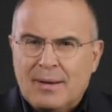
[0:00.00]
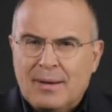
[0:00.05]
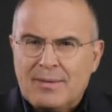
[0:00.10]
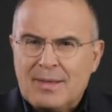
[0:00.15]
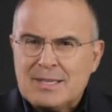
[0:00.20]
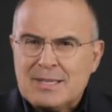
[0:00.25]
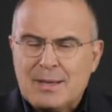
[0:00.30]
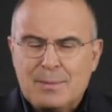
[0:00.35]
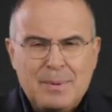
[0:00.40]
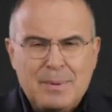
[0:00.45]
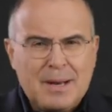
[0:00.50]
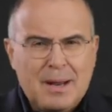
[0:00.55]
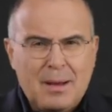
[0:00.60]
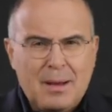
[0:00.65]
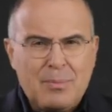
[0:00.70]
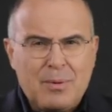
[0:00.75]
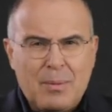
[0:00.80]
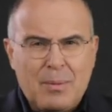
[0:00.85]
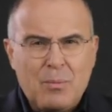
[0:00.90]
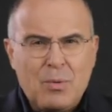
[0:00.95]
And they said, but
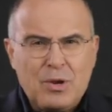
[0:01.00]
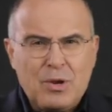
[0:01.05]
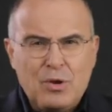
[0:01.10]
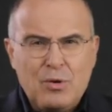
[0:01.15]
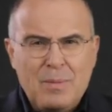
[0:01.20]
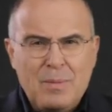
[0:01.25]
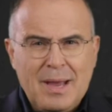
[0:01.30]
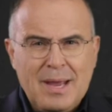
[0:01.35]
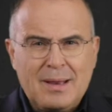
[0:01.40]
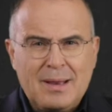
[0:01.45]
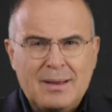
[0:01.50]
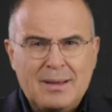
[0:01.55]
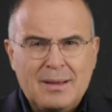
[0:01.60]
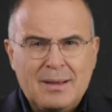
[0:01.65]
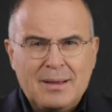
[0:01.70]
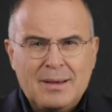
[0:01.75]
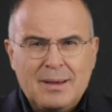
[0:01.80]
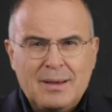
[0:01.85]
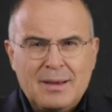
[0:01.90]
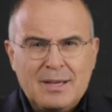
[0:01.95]
Abraham, what do you mean?
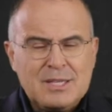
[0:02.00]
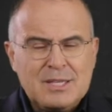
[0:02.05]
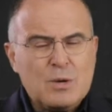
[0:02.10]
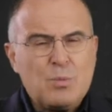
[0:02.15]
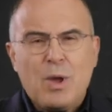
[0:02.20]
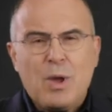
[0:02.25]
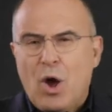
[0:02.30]
He said,